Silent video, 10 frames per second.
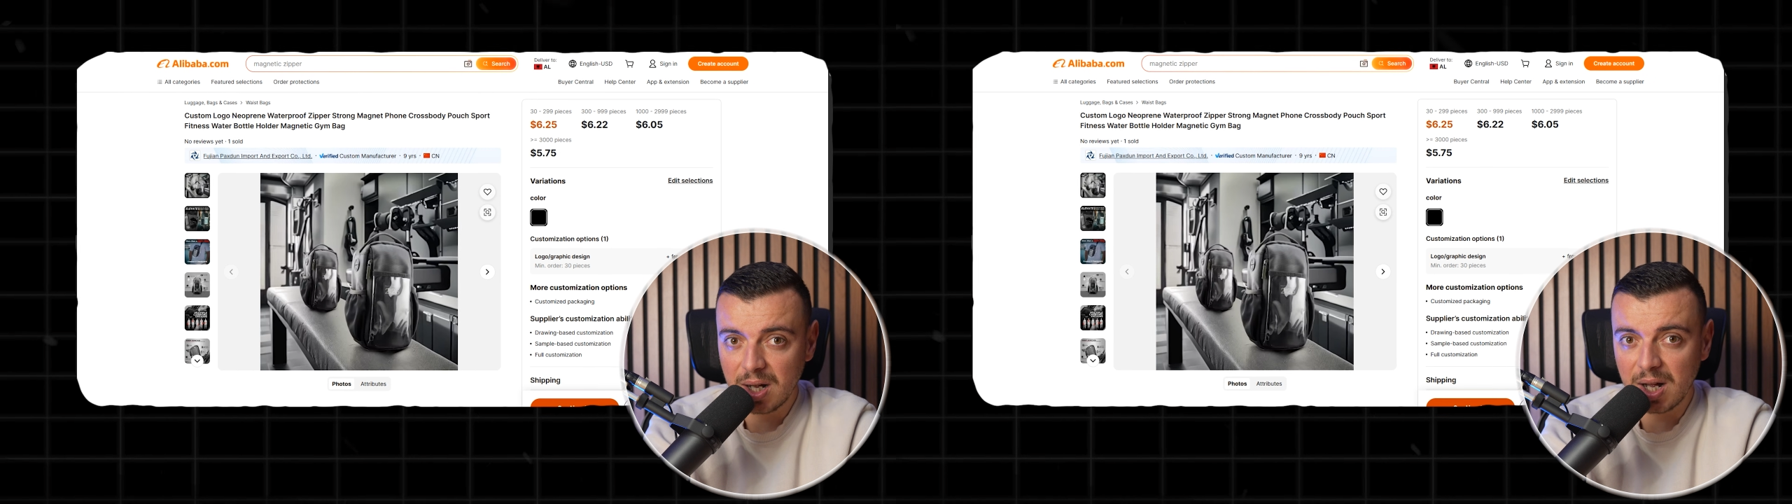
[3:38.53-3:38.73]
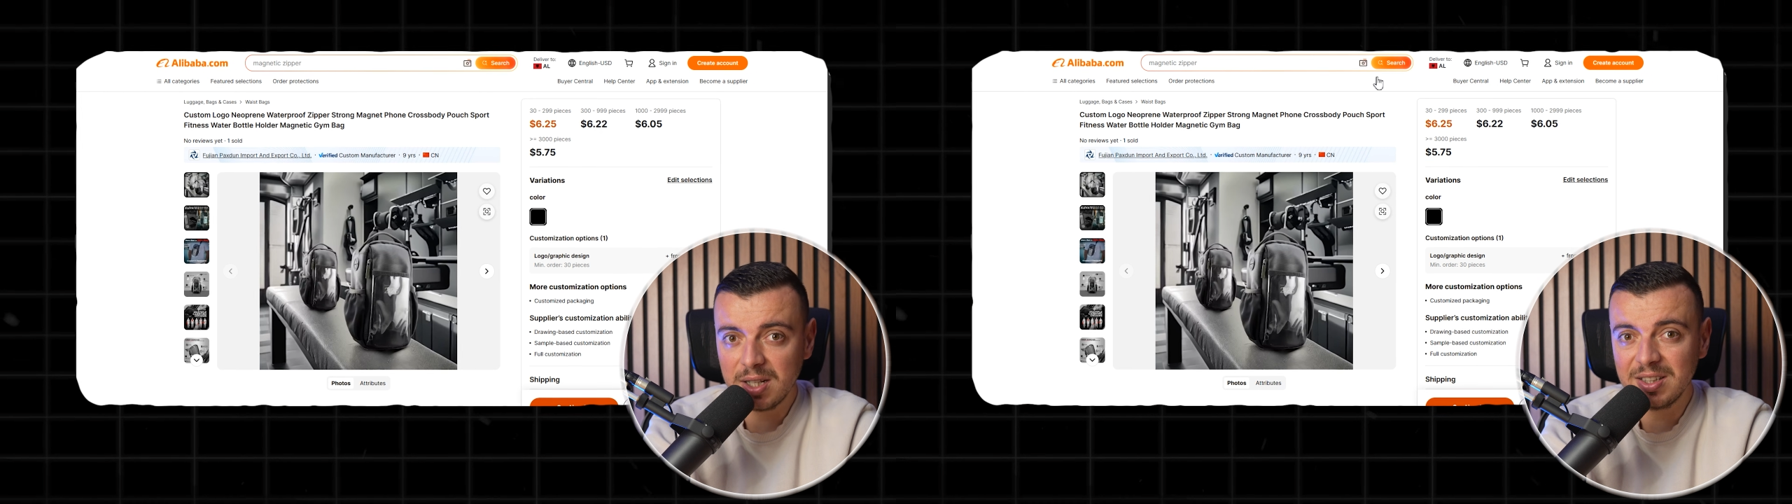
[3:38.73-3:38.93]

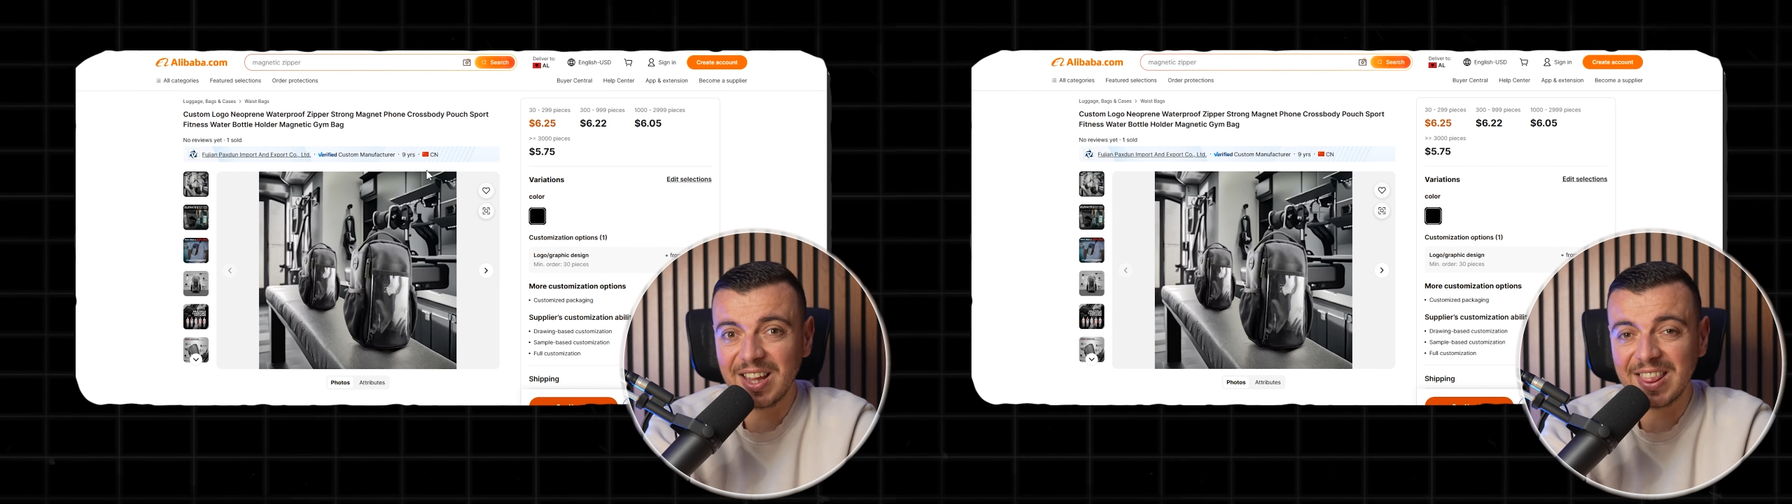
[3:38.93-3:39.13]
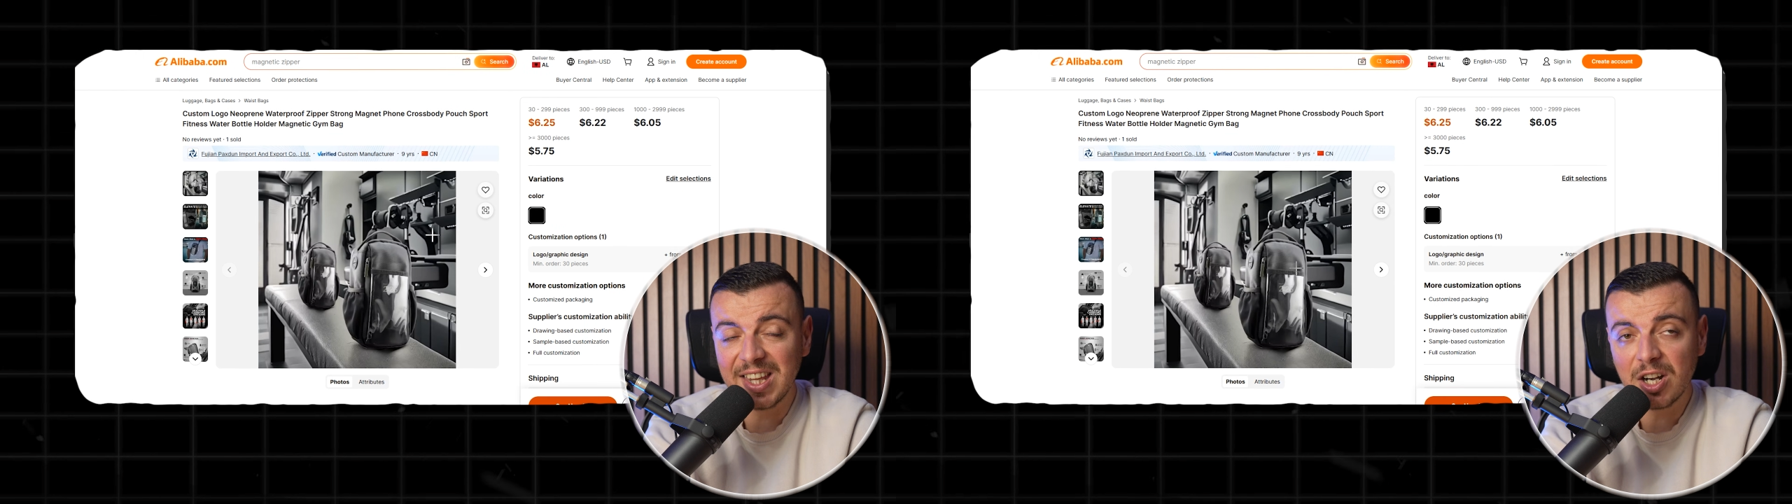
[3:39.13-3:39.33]
and
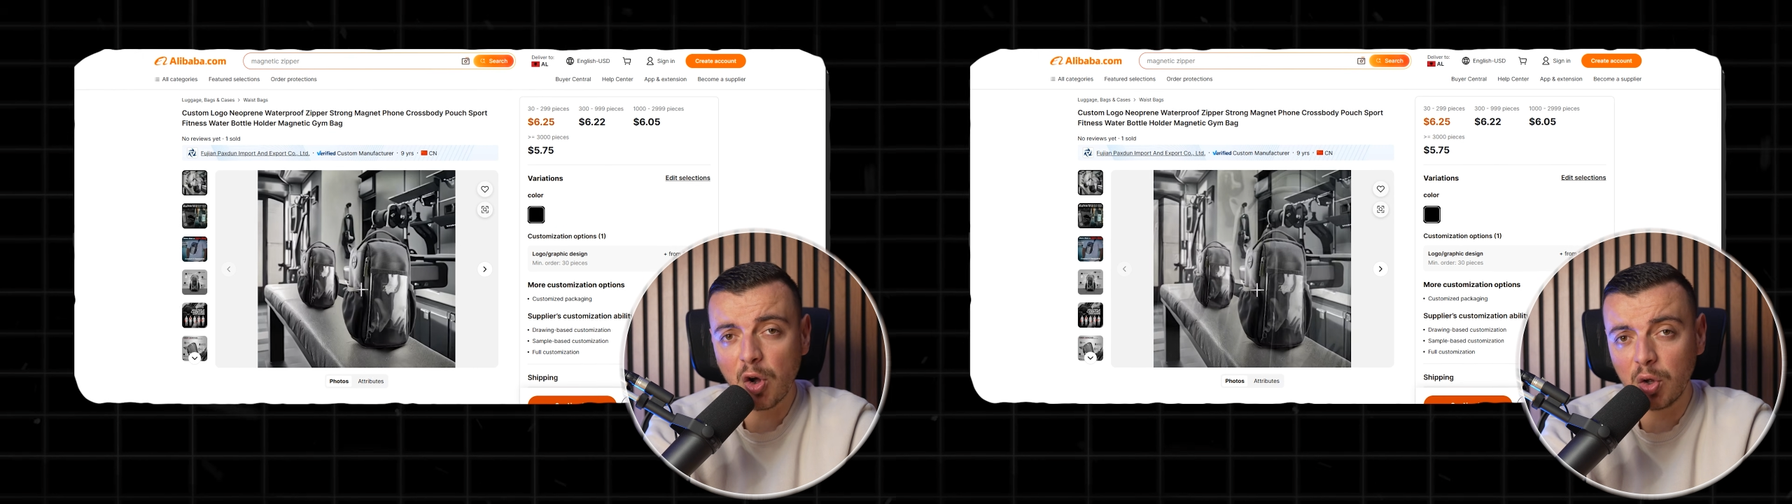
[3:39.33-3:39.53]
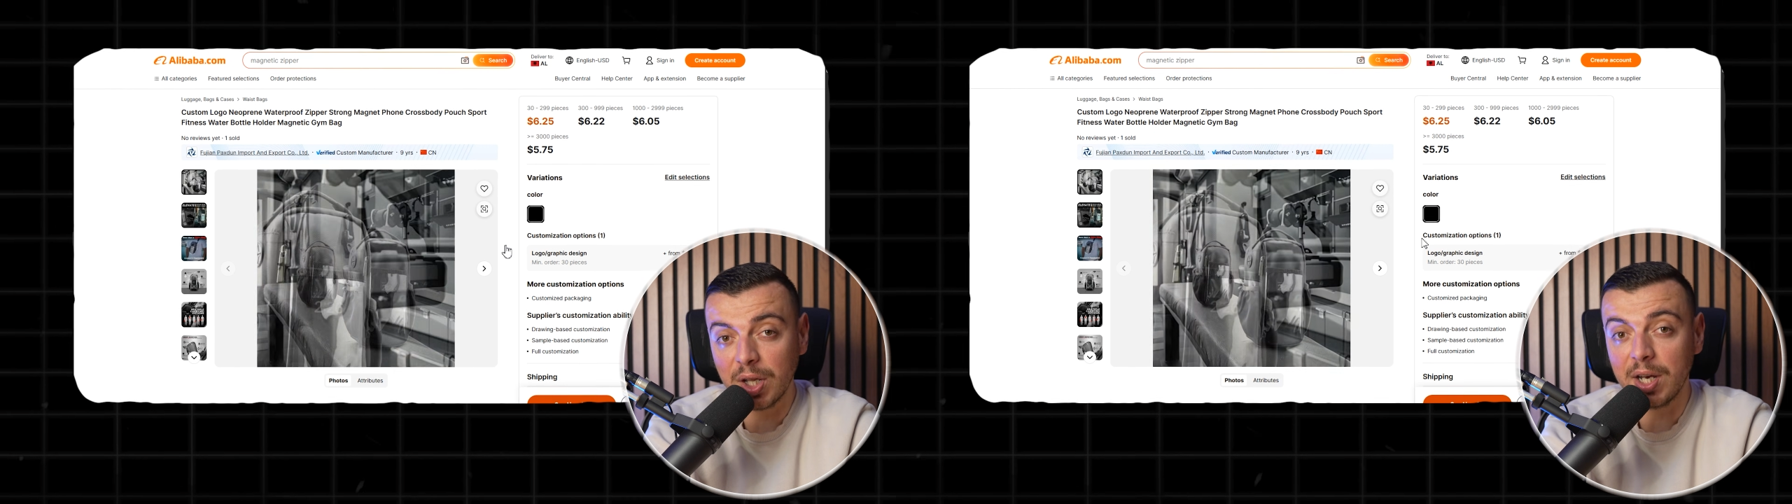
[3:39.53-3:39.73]
their
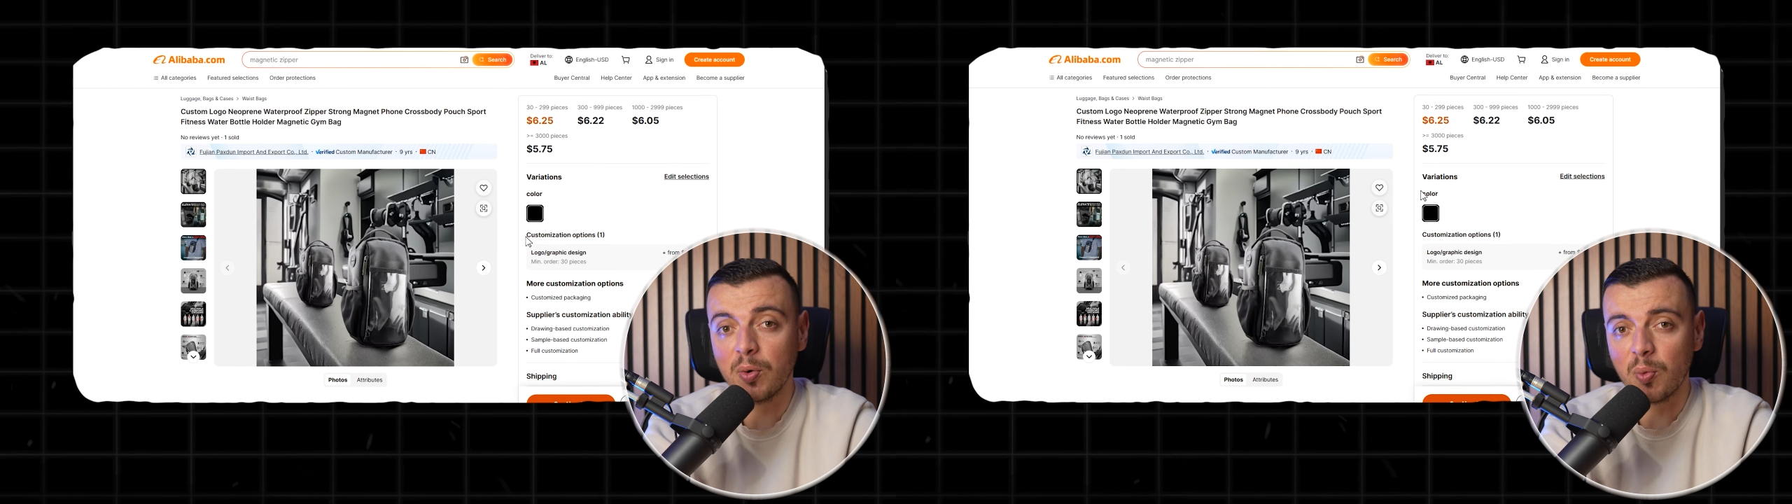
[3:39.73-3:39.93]
online